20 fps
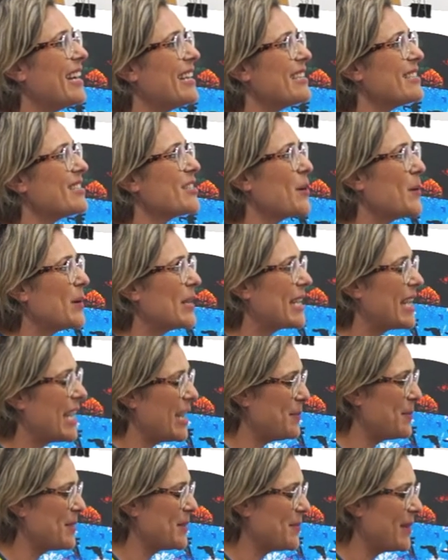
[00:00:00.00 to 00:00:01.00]
So it
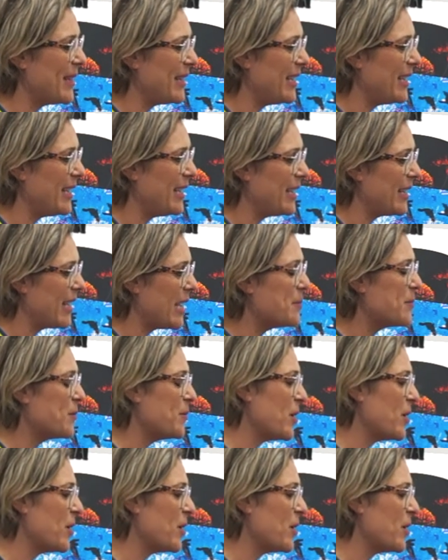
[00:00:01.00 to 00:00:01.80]
keeps my